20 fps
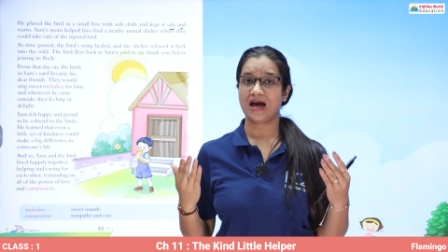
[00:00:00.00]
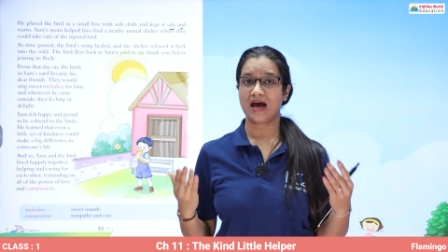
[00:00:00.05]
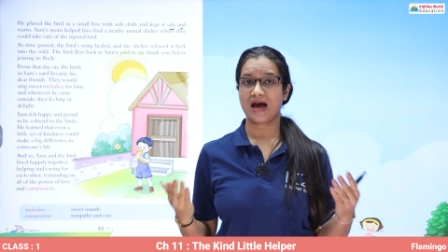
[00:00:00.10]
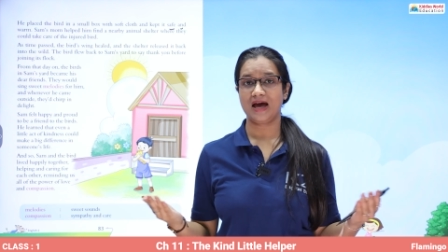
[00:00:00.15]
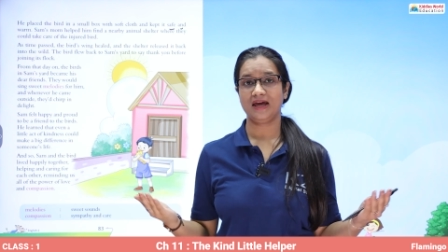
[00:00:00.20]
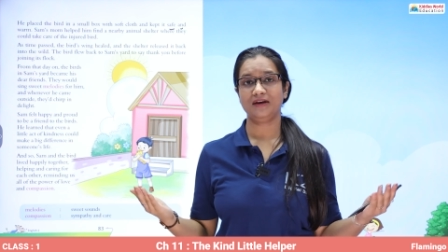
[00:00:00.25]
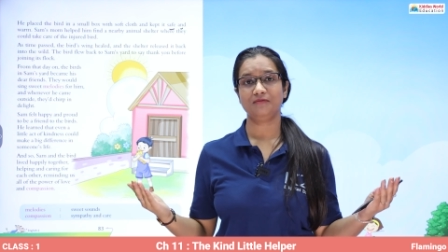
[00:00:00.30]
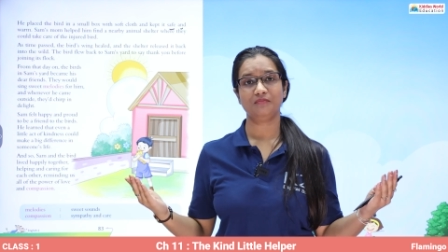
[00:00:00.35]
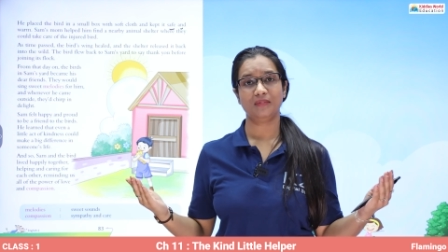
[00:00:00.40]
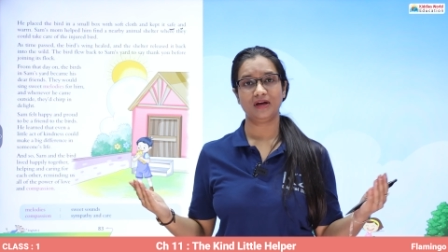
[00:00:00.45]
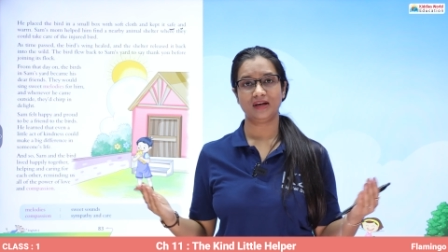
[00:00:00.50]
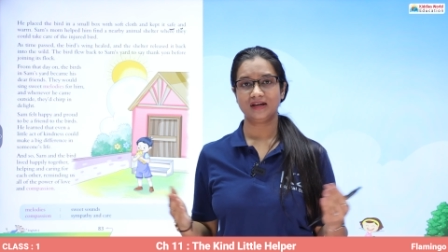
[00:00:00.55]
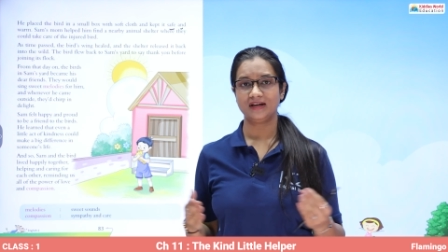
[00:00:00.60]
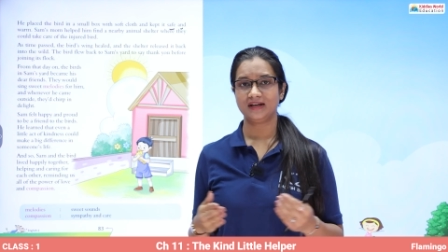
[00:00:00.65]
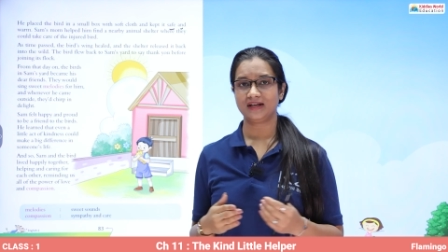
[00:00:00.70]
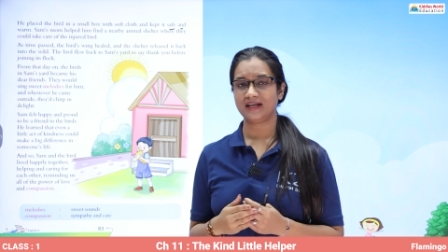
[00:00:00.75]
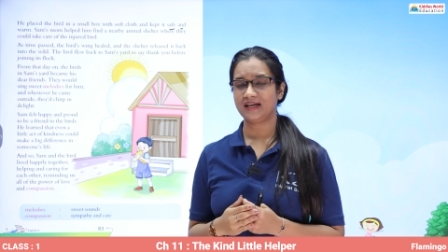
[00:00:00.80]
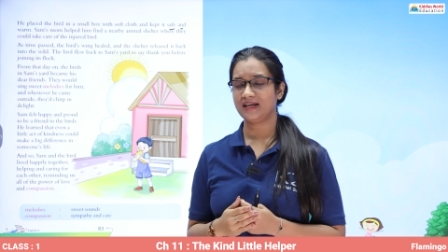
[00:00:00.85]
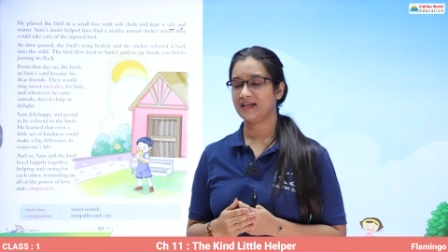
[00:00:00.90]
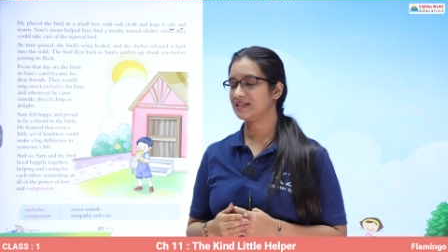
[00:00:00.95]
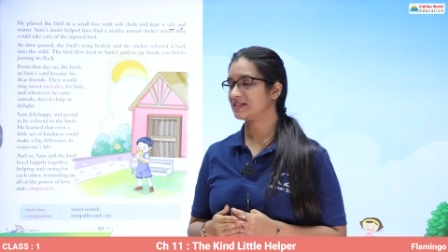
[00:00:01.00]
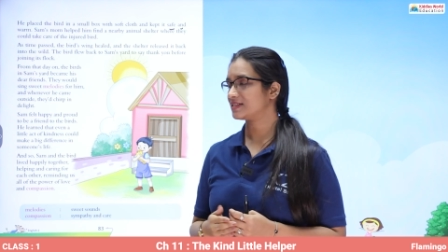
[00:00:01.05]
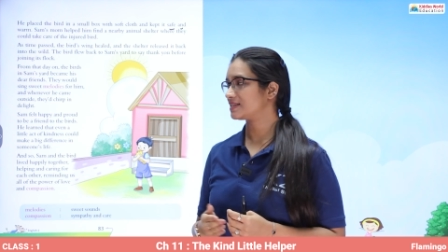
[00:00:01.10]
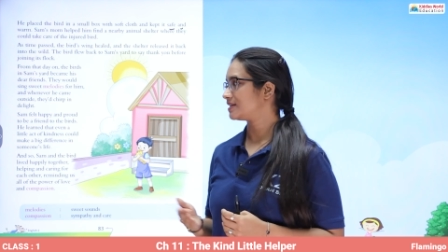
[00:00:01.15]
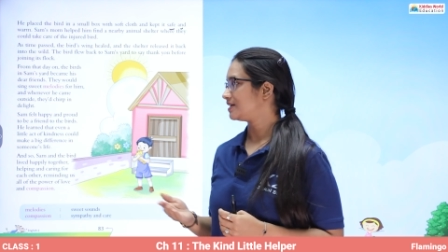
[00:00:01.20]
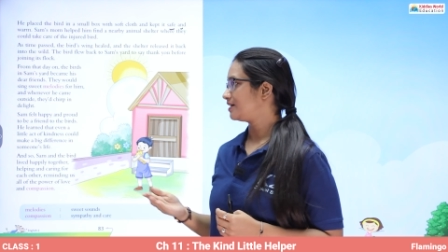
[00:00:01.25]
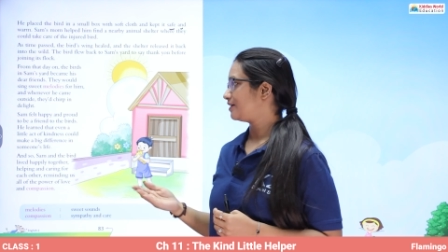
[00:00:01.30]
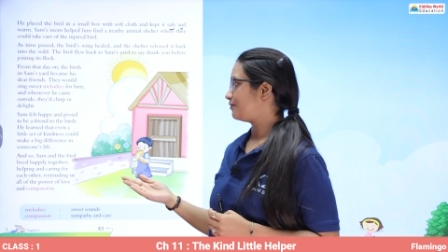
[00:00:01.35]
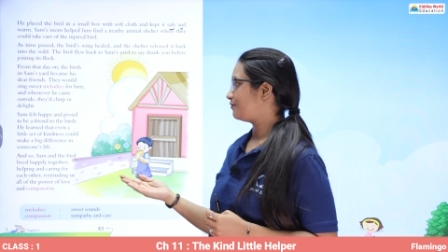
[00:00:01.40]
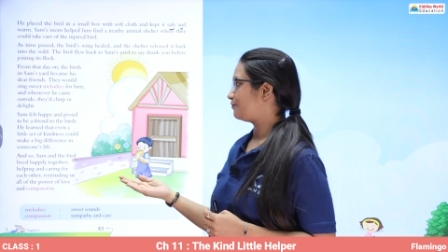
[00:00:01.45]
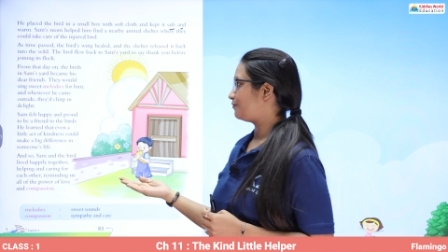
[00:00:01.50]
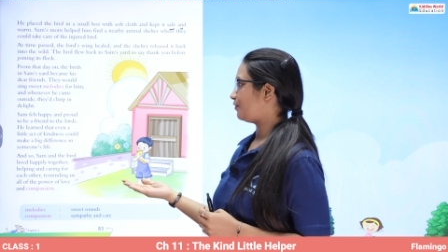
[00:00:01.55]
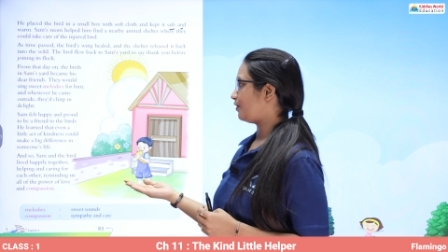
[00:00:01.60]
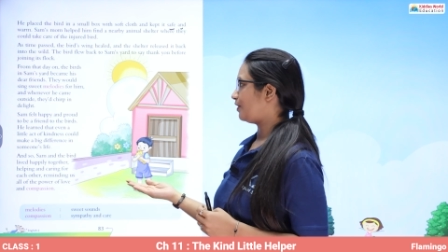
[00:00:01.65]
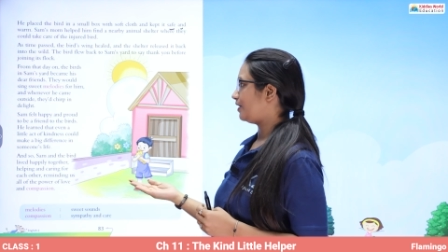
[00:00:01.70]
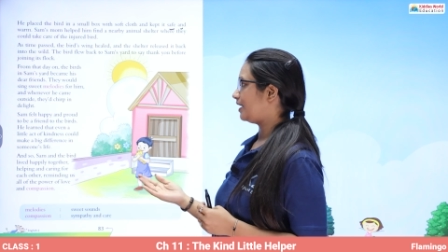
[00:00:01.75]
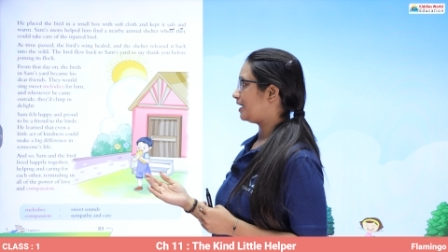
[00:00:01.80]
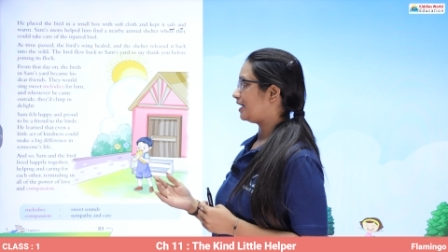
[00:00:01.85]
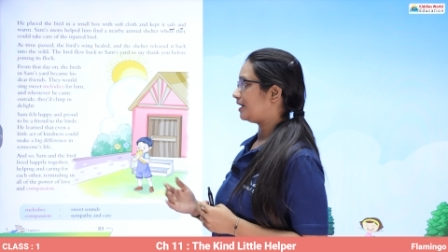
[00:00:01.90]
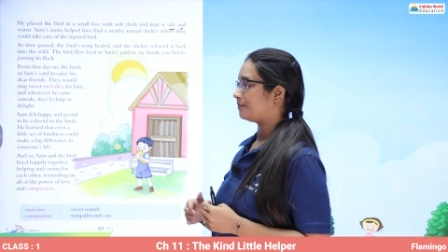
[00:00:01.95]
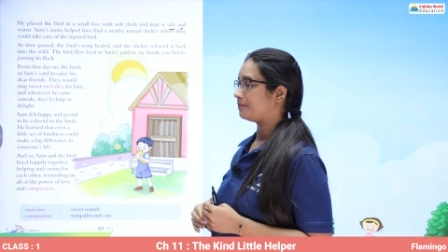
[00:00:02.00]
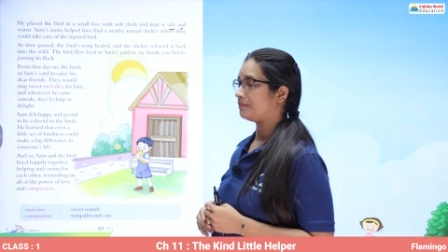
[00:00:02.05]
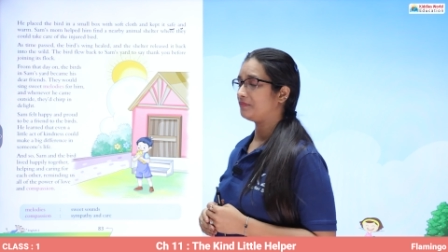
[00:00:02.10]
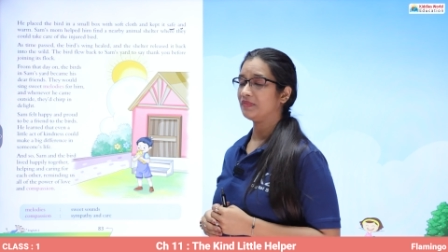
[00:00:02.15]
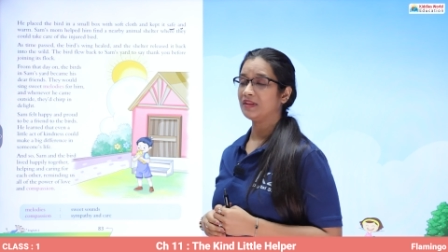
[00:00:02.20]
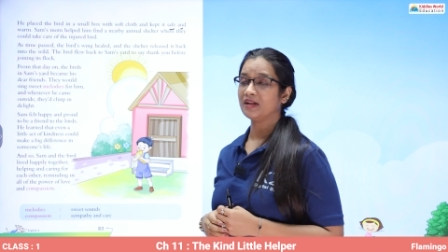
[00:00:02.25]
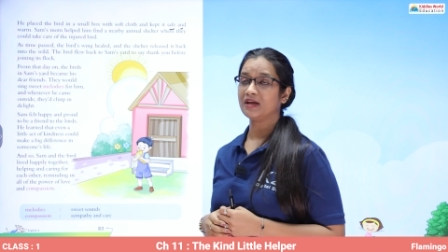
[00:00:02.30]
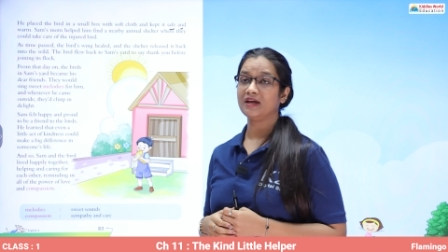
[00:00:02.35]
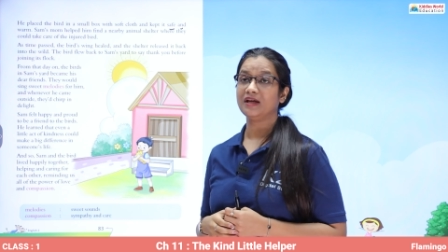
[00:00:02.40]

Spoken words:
and melodies for him,